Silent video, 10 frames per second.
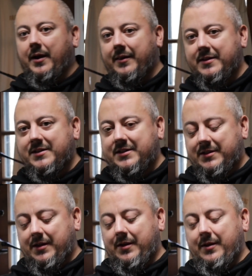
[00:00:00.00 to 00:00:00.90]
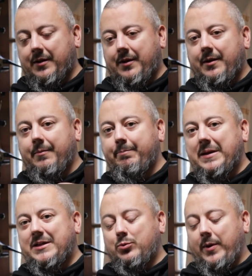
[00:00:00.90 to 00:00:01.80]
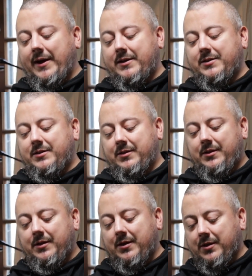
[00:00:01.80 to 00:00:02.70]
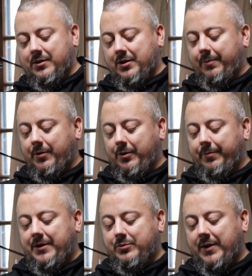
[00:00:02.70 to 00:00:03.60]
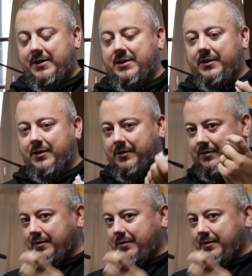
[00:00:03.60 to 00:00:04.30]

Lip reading: This is beeswax. So I put a little beeswax on